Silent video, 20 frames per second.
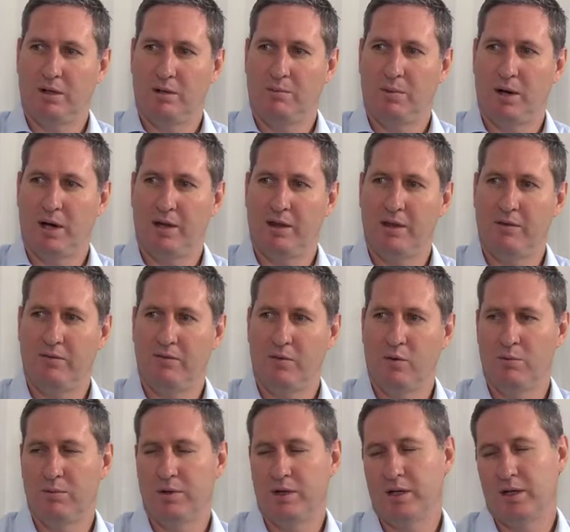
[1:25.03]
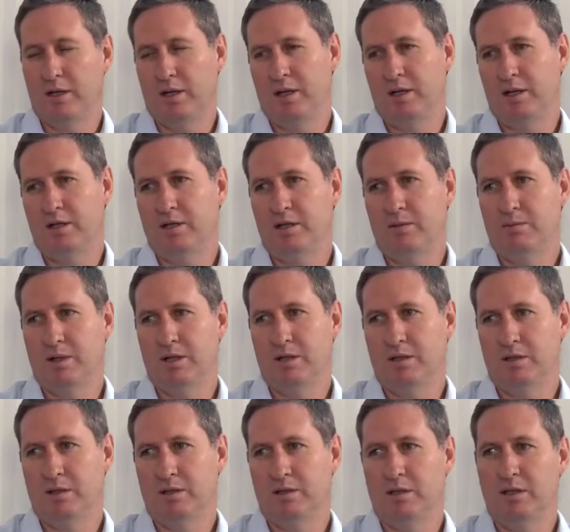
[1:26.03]
by the former Energy
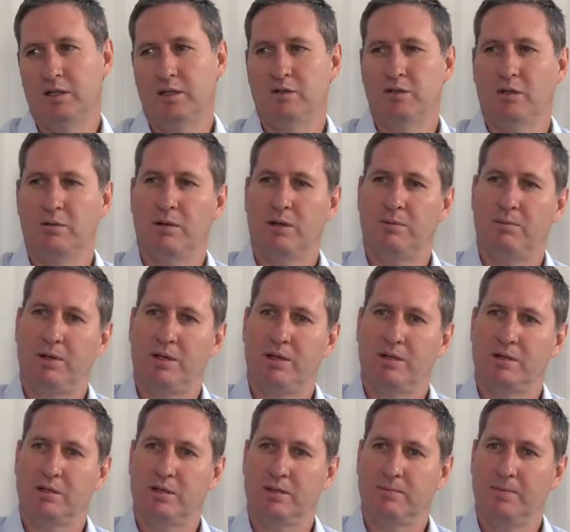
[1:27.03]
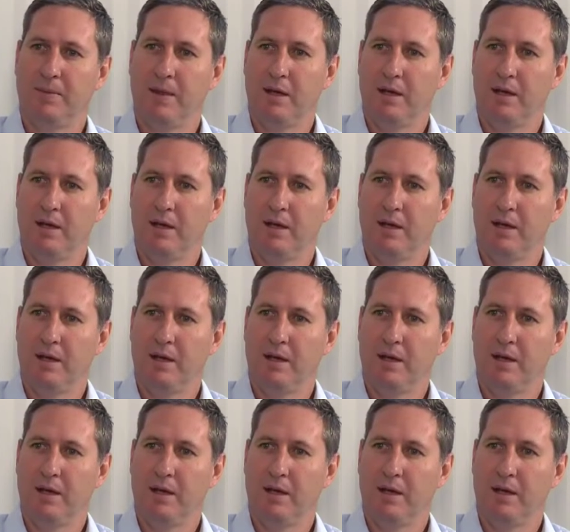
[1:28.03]
Minister, Tina Joemat-Pettersson,